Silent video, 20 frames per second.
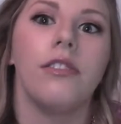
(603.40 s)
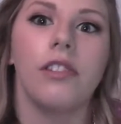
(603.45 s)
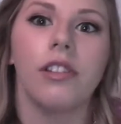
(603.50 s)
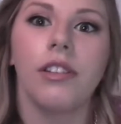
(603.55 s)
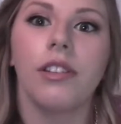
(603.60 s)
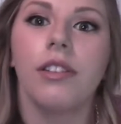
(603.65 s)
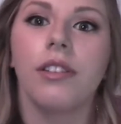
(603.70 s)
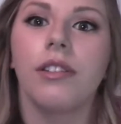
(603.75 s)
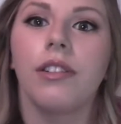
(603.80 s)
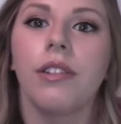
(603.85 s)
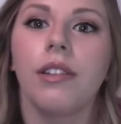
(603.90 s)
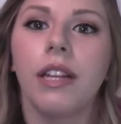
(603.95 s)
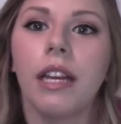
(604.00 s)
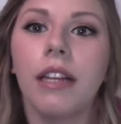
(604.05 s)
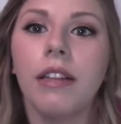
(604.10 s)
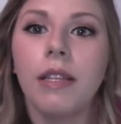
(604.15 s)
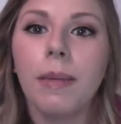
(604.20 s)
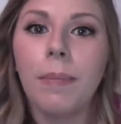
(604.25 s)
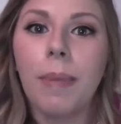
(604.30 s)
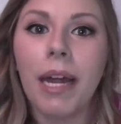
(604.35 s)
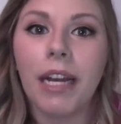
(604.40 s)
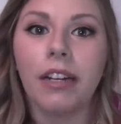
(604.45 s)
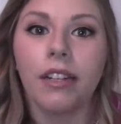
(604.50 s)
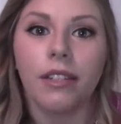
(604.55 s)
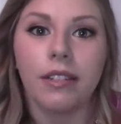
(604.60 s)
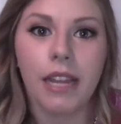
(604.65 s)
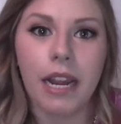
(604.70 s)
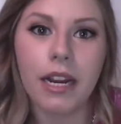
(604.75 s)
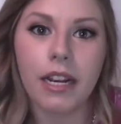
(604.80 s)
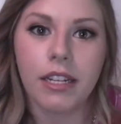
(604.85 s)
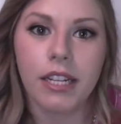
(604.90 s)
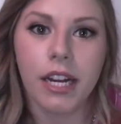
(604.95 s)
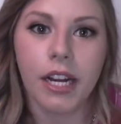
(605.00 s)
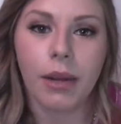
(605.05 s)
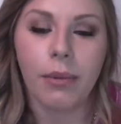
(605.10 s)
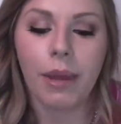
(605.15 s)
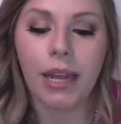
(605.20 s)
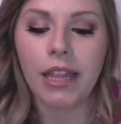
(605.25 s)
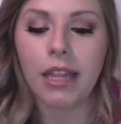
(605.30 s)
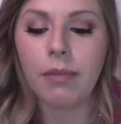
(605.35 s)
just it's a better
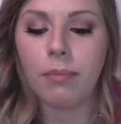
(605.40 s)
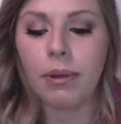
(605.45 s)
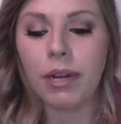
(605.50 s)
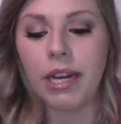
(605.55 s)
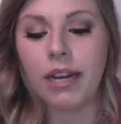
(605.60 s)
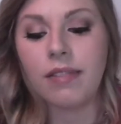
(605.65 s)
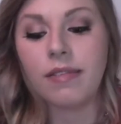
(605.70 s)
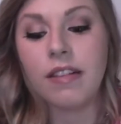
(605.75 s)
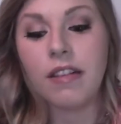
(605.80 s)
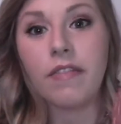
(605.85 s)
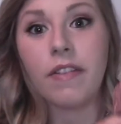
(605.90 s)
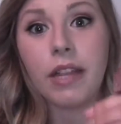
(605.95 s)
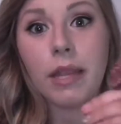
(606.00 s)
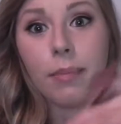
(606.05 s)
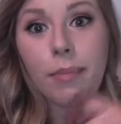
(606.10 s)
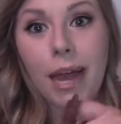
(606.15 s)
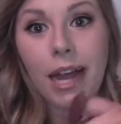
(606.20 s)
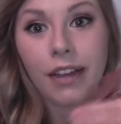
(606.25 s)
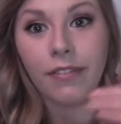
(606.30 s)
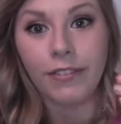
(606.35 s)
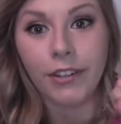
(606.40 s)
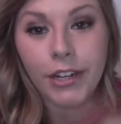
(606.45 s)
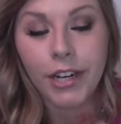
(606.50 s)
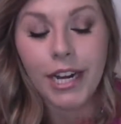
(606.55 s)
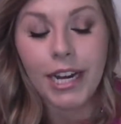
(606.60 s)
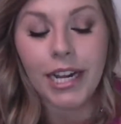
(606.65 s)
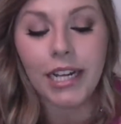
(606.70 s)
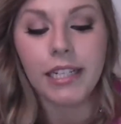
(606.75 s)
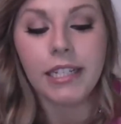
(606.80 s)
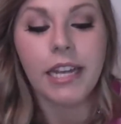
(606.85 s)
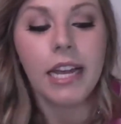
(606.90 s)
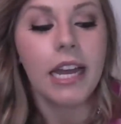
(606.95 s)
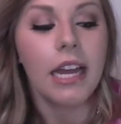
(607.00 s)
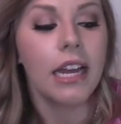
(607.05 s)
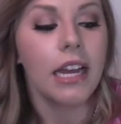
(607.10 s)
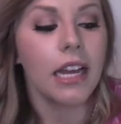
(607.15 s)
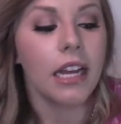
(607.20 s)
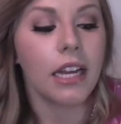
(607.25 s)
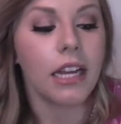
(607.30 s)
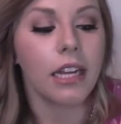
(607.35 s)
sanitary way than putting stuff on the back of your hand.
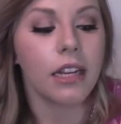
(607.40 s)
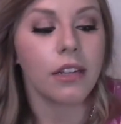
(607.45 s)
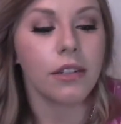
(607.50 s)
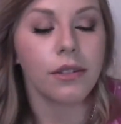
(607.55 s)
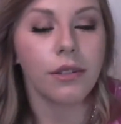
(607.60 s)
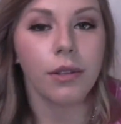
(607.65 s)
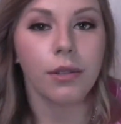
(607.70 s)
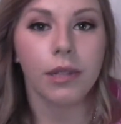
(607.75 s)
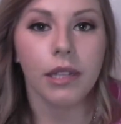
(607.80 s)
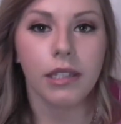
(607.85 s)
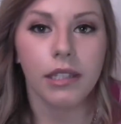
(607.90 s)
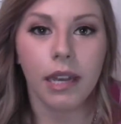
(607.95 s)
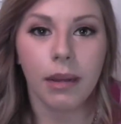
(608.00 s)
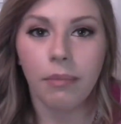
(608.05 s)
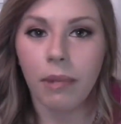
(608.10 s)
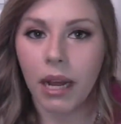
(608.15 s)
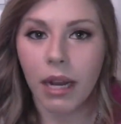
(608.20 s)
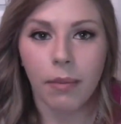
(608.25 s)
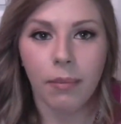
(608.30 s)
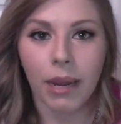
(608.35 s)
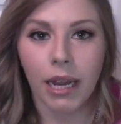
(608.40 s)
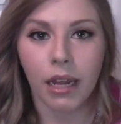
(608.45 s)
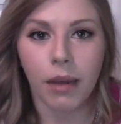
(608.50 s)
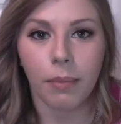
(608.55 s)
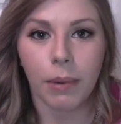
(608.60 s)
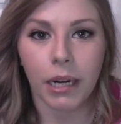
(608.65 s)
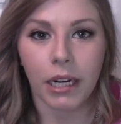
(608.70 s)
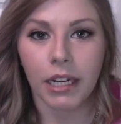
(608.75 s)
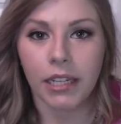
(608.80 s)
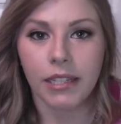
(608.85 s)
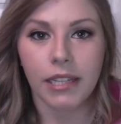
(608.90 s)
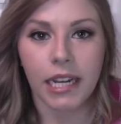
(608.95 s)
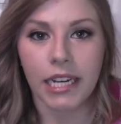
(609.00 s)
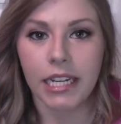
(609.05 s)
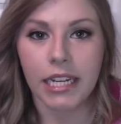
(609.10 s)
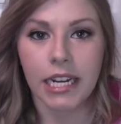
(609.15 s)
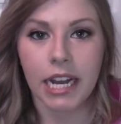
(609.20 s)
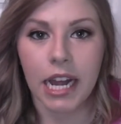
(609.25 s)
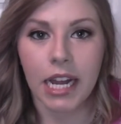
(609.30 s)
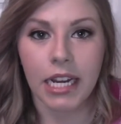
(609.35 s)
And so since I'm not a makeup artist, I
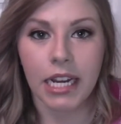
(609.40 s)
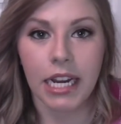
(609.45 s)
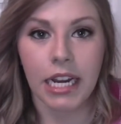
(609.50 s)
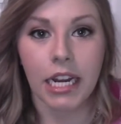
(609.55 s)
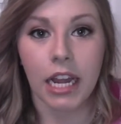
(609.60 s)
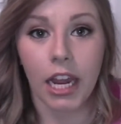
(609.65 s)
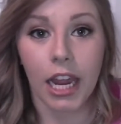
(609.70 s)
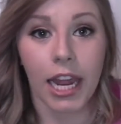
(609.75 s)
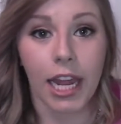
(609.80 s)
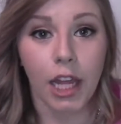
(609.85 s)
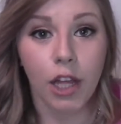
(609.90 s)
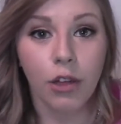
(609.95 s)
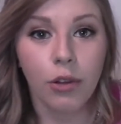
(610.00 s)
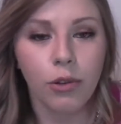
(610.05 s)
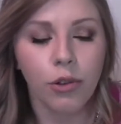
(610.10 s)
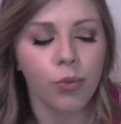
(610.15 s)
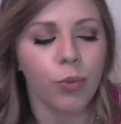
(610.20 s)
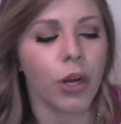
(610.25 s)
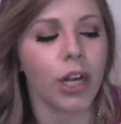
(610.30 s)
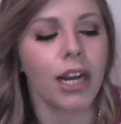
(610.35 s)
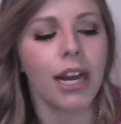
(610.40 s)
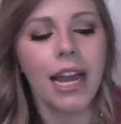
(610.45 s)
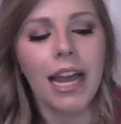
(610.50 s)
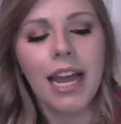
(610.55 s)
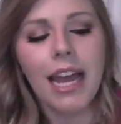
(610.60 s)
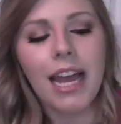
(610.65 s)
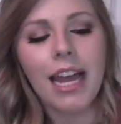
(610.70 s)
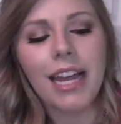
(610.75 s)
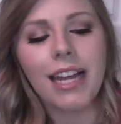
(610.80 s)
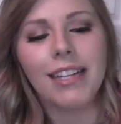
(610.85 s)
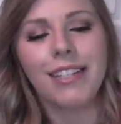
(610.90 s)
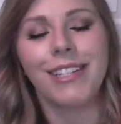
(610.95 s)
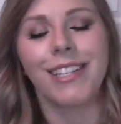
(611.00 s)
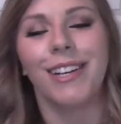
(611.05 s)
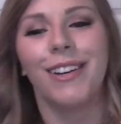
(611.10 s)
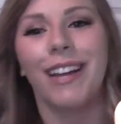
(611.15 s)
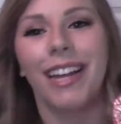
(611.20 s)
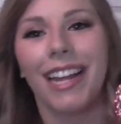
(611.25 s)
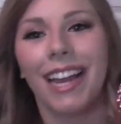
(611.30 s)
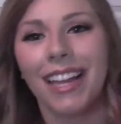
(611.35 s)
did not need a huge one, and
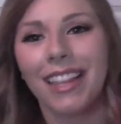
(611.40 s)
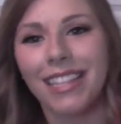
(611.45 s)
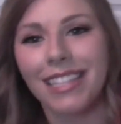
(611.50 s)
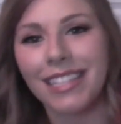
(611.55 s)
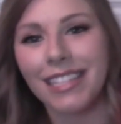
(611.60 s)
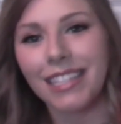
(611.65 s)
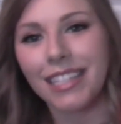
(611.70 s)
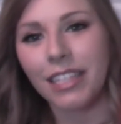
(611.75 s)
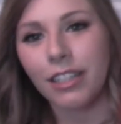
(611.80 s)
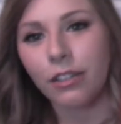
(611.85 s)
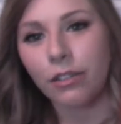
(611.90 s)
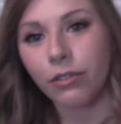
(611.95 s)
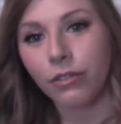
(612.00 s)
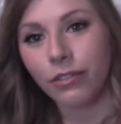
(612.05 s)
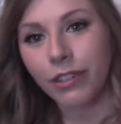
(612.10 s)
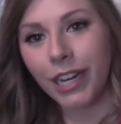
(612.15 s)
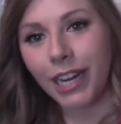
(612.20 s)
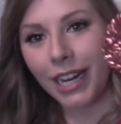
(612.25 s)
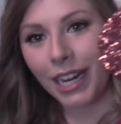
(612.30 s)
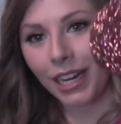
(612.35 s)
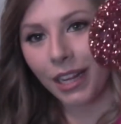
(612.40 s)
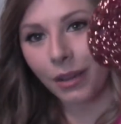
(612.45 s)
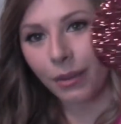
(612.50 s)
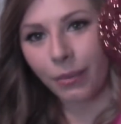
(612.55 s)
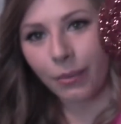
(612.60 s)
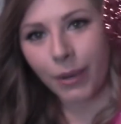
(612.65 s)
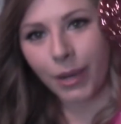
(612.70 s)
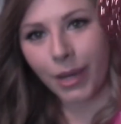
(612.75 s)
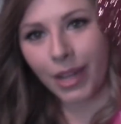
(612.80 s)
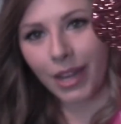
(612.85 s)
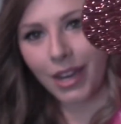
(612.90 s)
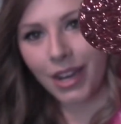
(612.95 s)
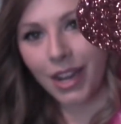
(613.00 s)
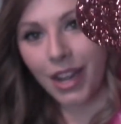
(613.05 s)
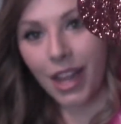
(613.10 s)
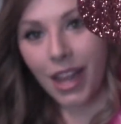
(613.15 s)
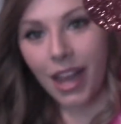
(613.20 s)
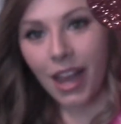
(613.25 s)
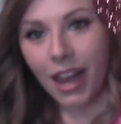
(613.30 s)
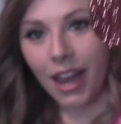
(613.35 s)
so I got this little ring one
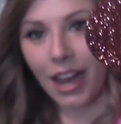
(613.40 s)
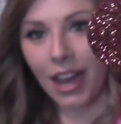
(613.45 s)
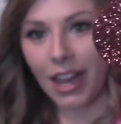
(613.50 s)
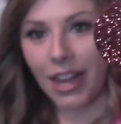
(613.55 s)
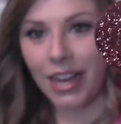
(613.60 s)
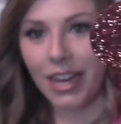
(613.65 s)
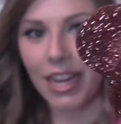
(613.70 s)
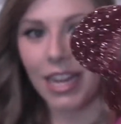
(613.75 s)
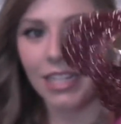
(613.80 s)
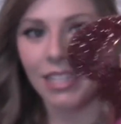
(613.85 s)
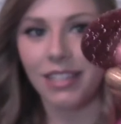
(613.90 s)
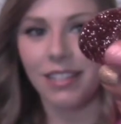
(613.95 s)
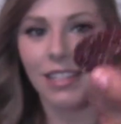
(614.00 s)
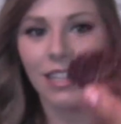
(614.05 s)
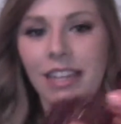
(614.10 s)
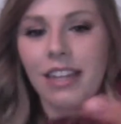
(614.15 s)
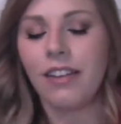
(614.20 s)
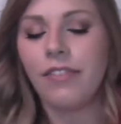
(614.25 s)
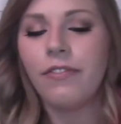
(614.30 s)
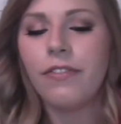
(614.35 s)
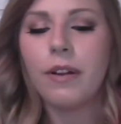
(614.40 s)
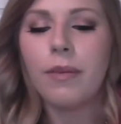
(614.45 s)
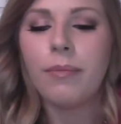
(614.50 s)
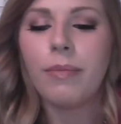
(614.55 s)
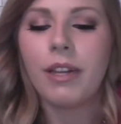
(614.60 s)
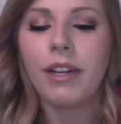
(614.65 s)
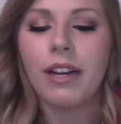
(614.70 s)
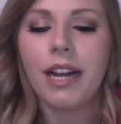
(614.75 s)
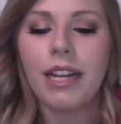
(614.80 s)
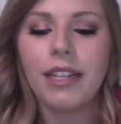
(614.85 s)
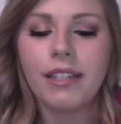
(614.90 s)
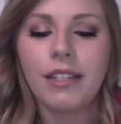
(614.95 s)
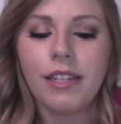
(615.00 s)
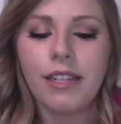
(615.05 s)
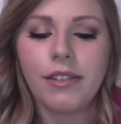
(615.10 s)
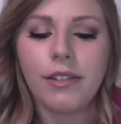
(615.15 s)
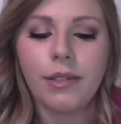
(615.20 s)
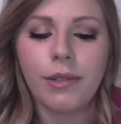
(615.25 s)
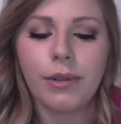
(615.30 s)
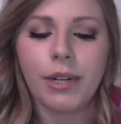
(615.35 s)
on Etsy from their
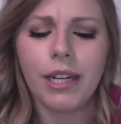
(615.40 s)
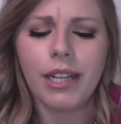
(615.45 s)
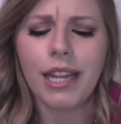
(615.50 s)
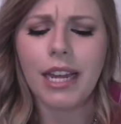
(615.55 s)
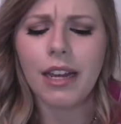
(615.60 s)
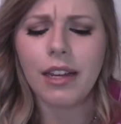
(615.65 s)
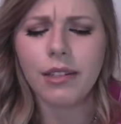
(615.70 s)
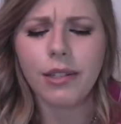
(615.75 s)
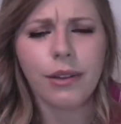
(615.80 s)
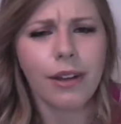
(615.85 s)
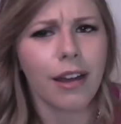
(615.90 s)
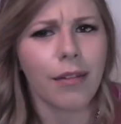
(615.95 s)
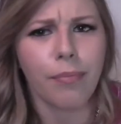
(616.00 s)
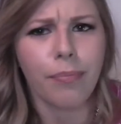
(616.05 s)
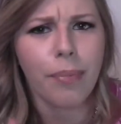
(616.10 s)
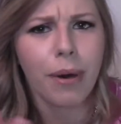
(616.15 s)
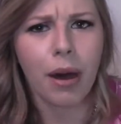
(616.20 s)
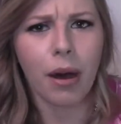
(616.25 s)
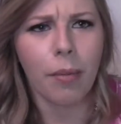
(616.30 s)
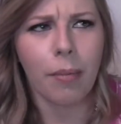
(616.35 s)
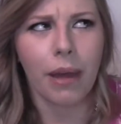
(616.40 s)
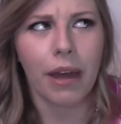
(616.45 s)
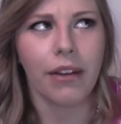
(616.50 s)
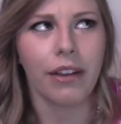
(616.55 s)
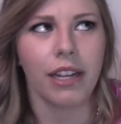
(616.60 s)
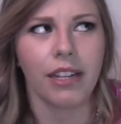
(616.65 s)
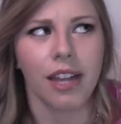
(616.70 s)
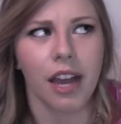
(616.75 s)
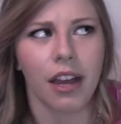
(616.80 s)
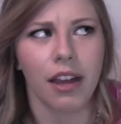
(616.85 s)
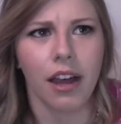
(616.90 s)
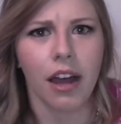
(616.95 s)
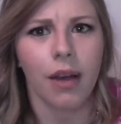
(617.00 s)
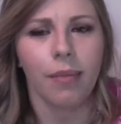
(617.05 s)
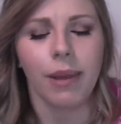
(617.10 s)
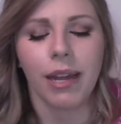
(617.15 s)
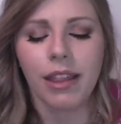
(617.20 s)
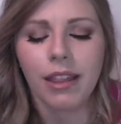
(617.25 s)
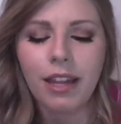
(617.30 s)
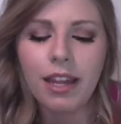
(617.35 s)
Etsy store, and they also have
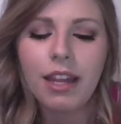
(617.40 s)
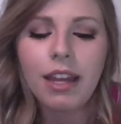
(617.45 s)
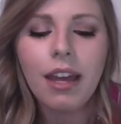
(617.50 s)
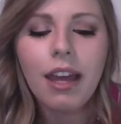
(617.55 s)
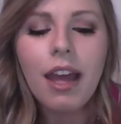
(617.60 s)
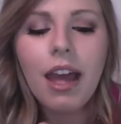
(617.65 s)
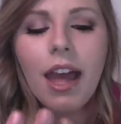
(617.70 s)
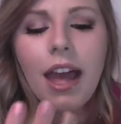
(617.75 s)
pawpalette.com, I think.